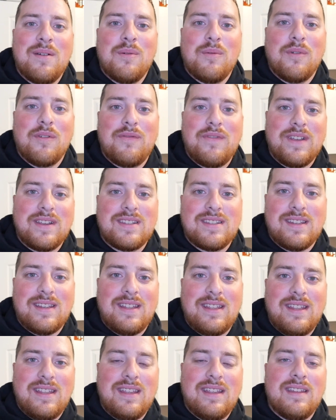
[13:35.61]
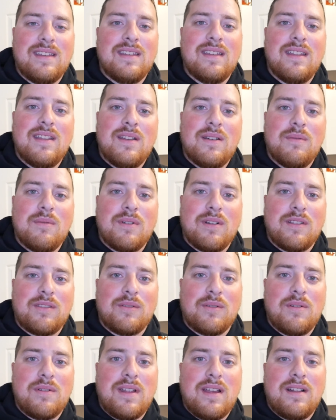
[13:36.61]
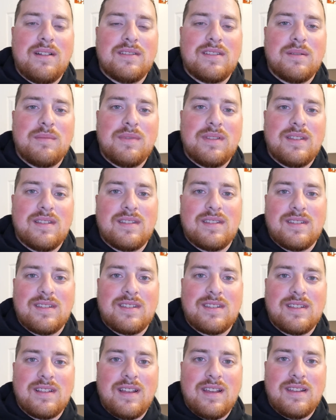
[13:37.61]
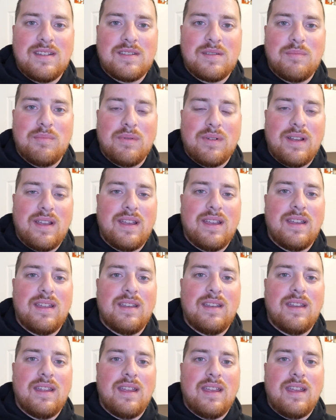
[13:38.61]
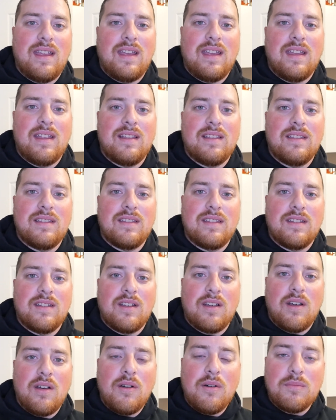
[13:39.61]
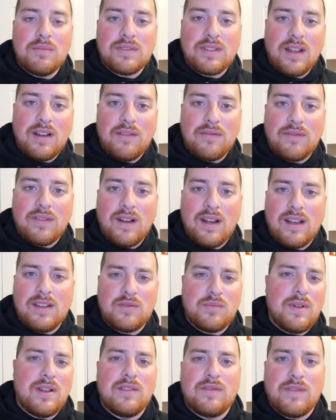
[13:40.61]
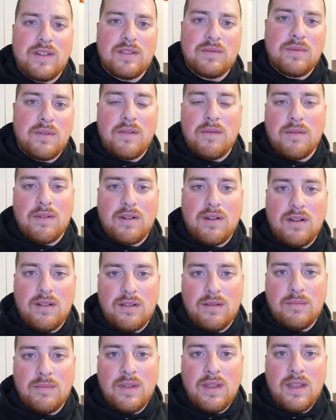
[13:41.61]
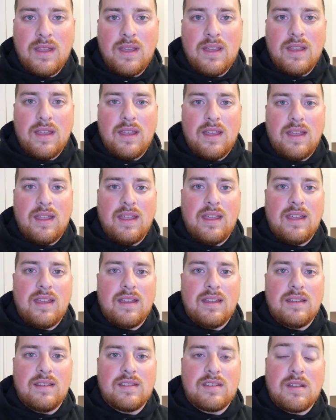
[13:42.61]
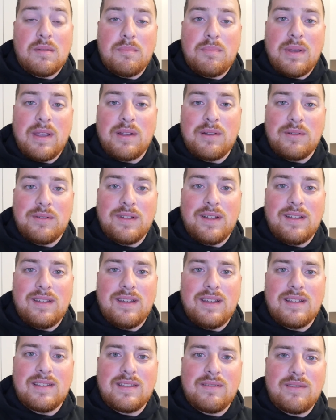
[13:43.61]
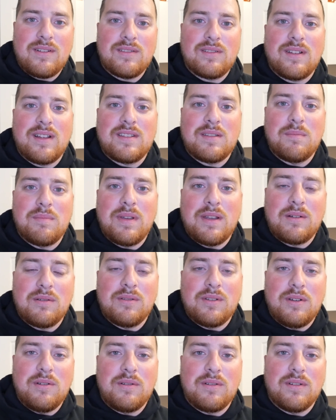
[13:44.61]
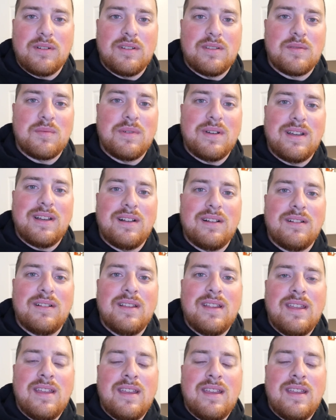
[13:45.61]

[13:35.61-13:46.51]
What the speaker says: We're fixing to eat. We're gonna throw down some of this sliced bread and the home style fries, wedge fries, whatever you wanna call them, and some pickled onions. I've also got some pickled okra as well.